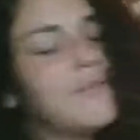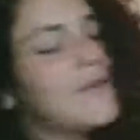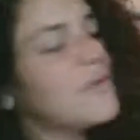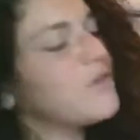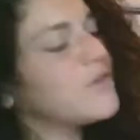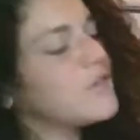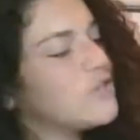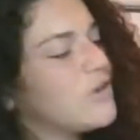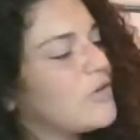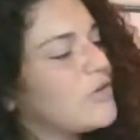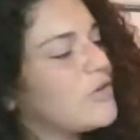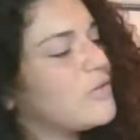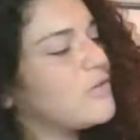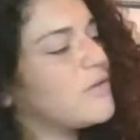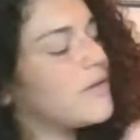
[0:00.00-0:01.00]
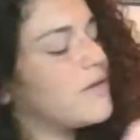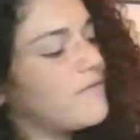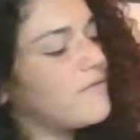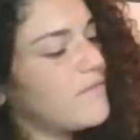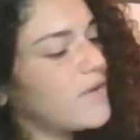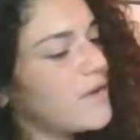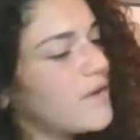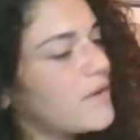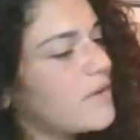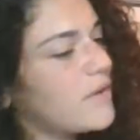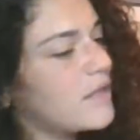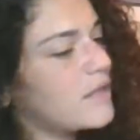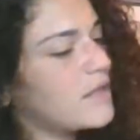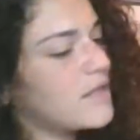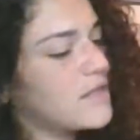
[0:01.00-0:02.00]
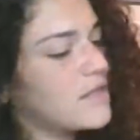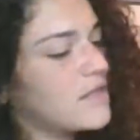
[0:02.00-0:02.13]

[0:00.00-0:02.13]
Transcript: I want to show you very quickly